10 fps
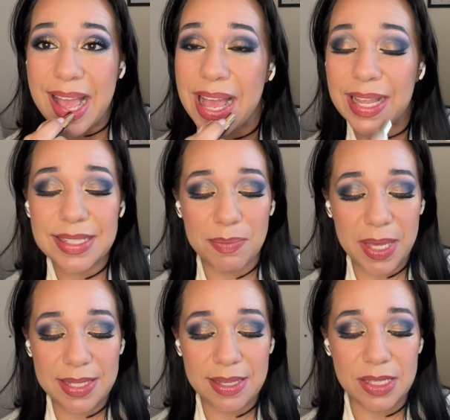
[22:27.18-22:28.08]
I guess it
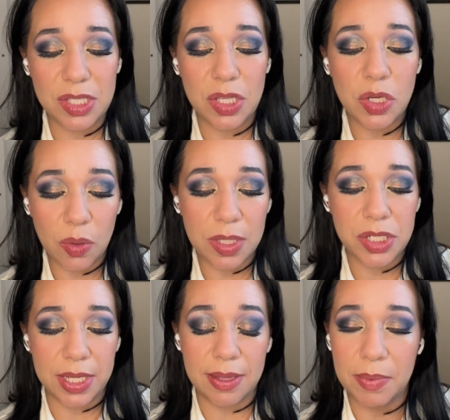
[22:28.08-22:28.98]
makes sense, the
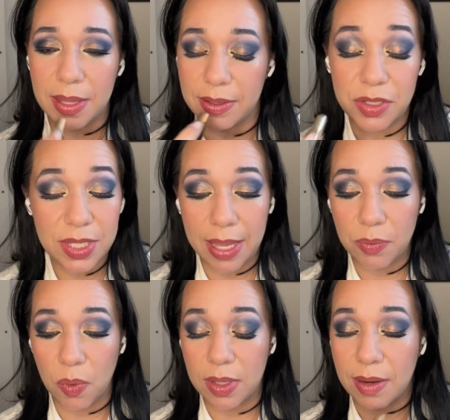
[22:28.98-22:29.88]
Nourishing lip color. You just can't
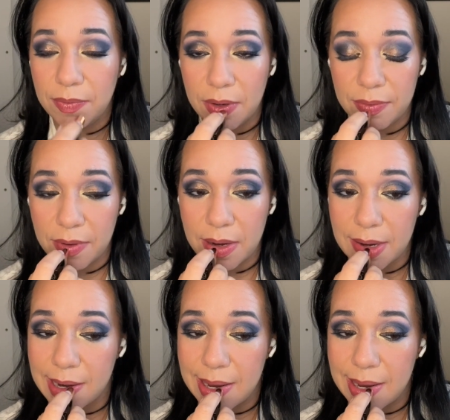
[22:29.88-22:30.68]
roll it up very far.